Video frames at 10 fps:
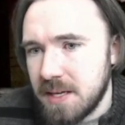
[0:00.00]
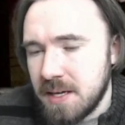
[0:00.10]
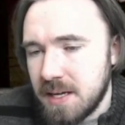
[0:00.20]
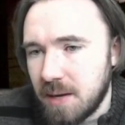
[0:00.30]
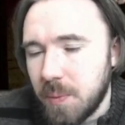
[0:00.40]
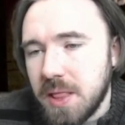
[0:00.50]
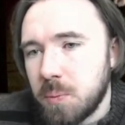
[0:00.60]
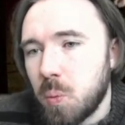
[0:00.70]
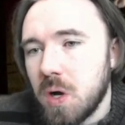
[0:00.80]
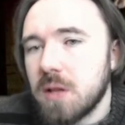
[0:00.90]
And when the
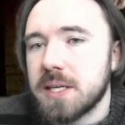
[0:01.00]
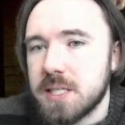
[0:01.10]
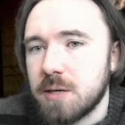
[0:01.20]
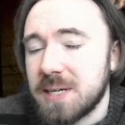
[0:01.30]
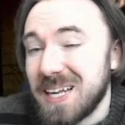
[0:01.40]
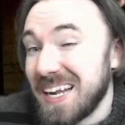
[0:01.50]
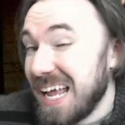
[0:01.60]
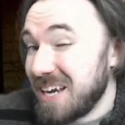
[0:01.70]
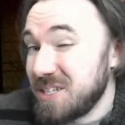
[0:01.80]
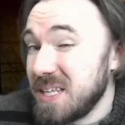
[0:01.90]
world is loaded in, it
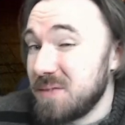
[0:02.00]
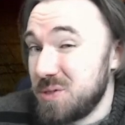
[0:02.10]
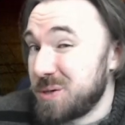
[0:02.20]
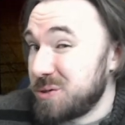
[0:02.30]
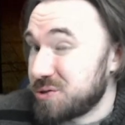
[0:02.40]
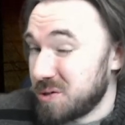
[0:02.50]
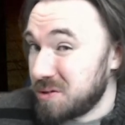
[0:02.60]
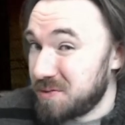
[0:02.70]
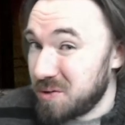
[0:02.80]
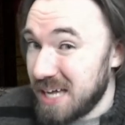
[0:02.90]
actually gives you control
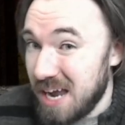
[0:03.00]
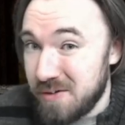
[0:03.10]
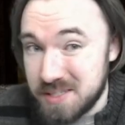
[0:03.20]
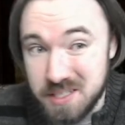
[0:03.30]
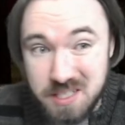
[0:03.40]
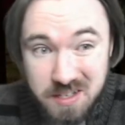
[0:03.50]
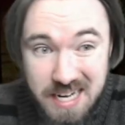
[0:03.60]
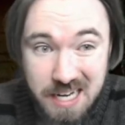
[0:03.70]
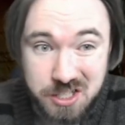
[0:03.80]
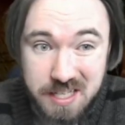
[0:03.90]
of your character. So you can
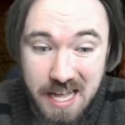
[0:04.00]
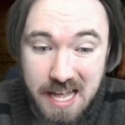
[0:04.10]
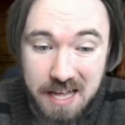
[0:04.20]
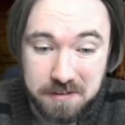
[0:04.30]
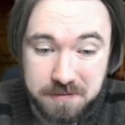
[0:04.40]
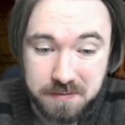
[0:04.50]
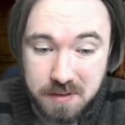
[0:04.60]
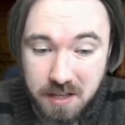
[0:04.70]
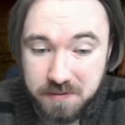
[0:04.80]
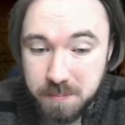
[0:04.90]
actually have,
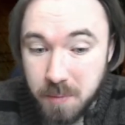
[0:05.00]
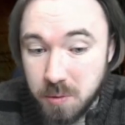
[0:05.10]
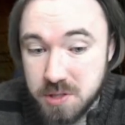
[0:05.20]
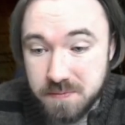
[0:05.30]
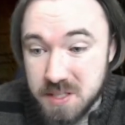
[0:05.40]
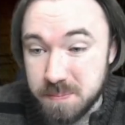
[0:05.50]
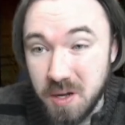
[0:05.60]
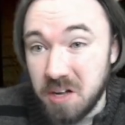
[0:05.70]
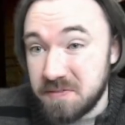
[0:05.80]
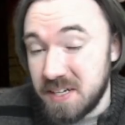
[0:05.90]
like for most of this
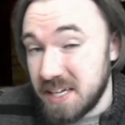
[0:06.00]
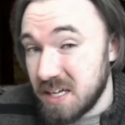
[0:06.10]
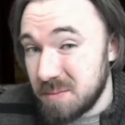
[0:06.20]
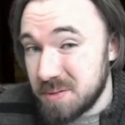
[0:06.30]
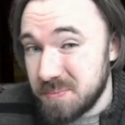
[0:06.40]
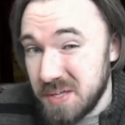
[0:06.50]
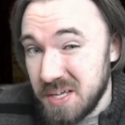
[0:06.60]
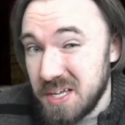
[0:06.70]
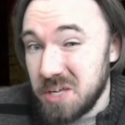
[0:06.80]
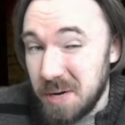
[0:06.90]
bar filling up,
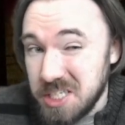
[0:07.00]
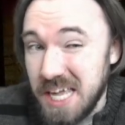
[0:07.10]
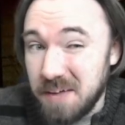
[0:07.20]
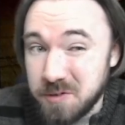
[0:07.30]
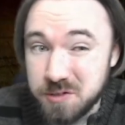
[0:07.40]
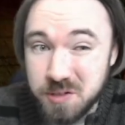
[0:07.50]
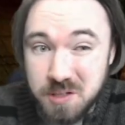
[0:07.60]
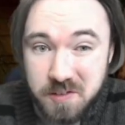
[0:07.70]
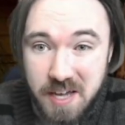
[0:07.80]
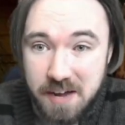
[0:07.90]
you actually have control
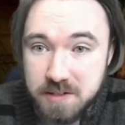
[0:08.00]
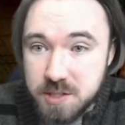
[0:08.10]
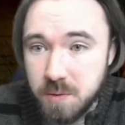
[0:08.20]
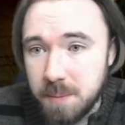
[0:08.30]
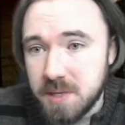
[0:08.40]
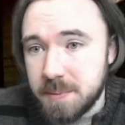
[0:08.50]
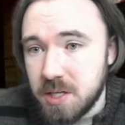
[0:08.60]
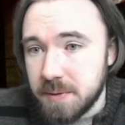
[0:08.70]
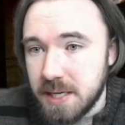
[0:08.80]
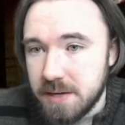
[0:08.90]
of your characters. What I'm going to be
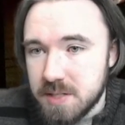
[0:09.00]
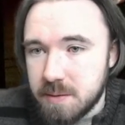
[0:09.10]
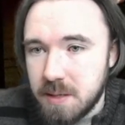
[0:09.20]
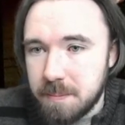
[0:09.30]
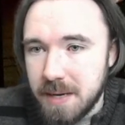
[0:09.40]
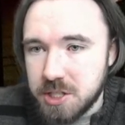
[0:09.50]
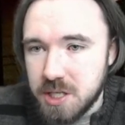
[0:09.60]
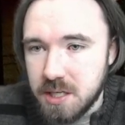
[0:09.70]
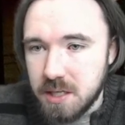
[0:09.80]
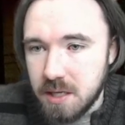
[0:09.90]
doing here is I'm going to be
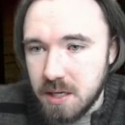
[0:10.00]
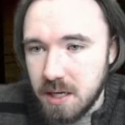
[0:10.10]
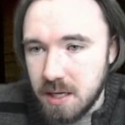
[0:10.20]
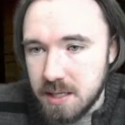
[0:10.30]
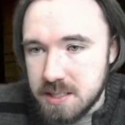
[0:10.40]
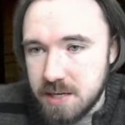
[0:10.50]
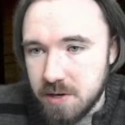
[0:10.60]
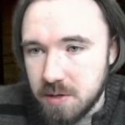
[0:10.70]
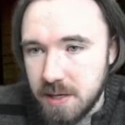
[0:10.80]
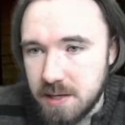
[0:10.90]
mashing
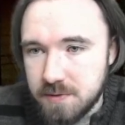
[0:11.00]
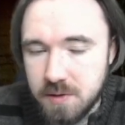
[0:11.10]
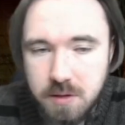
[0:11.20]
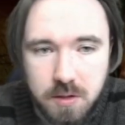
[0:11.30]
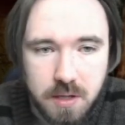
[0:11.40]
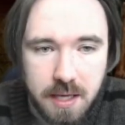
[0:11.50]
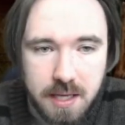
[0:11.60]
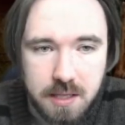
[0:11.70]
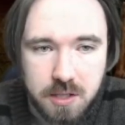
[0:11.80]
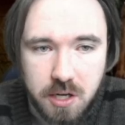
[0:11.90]
0. If you look
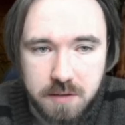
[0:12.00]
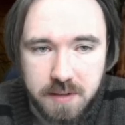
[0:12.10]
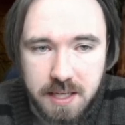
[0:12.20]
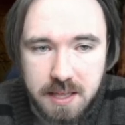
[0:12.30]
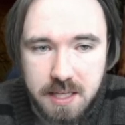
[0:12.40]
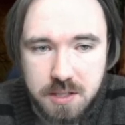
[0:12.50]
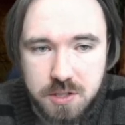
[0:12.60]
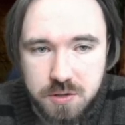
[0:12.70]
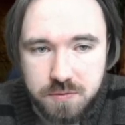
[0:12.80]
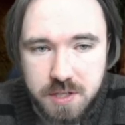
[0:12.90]
in kind of like these
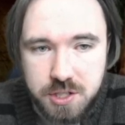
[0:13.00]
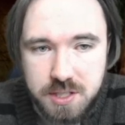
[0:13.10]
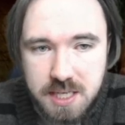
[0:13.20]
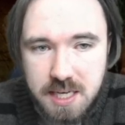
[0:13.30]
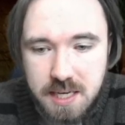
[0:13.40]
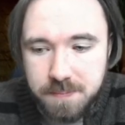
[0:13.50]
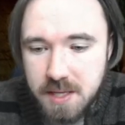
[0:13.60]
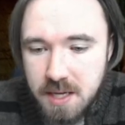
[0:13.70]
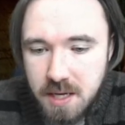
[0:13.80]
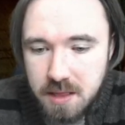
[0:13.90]
2 regions here,
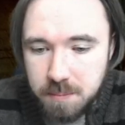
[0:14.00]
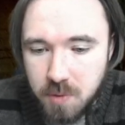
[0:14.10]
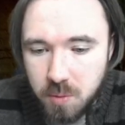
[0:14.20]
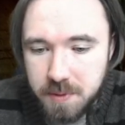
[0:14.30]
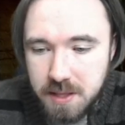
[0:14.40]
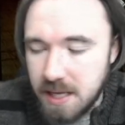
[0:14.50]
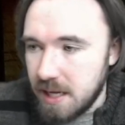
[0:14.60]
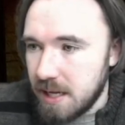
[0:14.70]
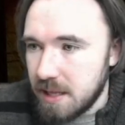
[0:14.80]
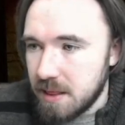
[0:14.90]
the moment
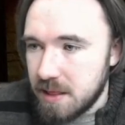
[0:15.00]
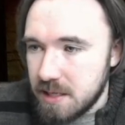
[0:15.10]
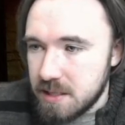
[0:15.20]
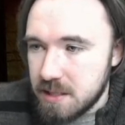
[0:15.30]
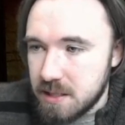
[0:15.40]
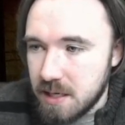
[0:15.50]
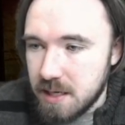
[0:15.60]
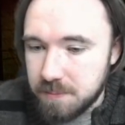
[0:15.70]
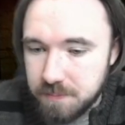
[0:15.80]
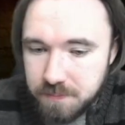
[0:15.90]
that
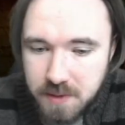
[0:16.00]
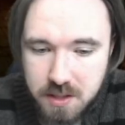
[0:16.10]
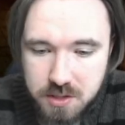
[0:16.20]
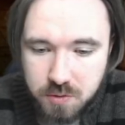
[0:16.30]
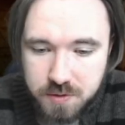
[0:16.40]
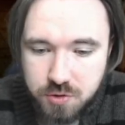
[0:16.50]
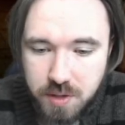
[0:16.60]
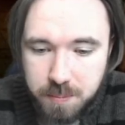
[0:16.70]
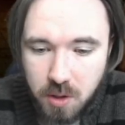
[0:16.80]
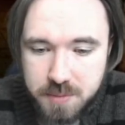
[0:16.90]
the sort of
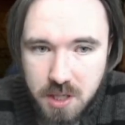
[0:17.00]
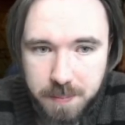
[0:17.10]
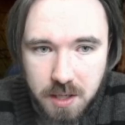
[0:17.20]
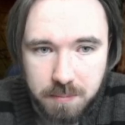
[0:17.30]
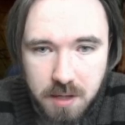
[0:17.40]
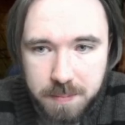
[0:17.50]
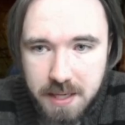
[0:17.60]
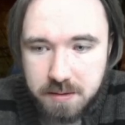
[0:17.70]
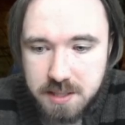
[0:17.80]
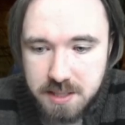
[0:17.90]
screen pops up, you might be
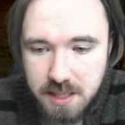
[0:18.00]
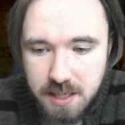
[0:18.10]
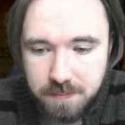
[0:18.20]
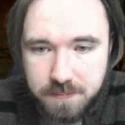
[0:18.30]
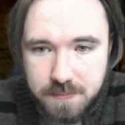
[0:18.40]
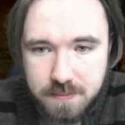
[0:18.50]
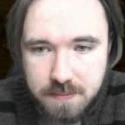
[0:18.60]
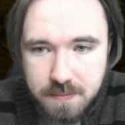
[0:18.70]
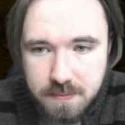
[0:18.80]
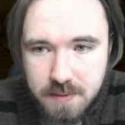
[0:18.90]
able to see
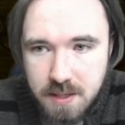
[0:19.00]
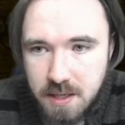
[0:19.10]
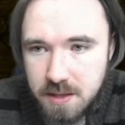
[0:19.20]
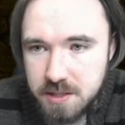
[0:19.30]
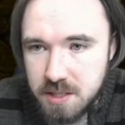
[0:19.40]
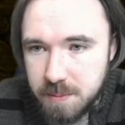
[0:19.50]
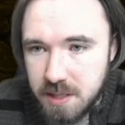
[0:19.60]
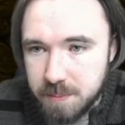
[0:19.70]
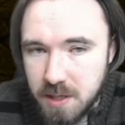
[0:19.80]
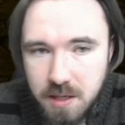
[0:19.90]
the
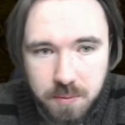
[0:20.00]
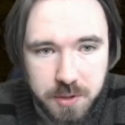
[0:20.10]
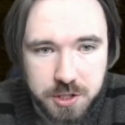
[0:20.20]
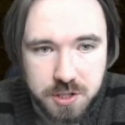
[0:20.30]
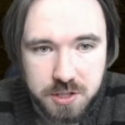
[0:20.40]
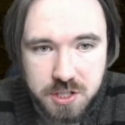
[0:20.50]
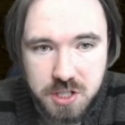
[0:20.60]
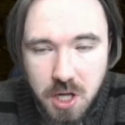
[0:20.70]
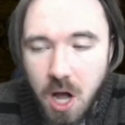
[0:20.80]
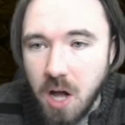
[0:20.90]
summoning bar, which
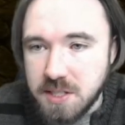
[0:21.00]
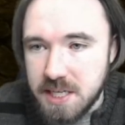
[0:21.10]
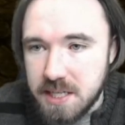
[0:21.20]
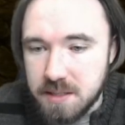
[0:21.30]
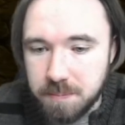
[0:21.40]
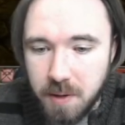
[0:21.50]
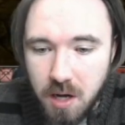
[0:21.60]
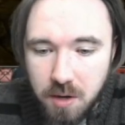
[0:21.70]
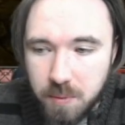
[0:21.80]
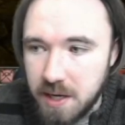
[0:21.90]
started
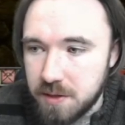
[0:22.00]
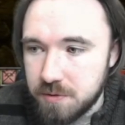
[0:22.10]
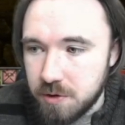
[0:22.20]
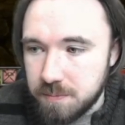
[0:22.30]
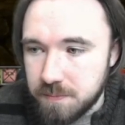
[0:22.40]
part way through.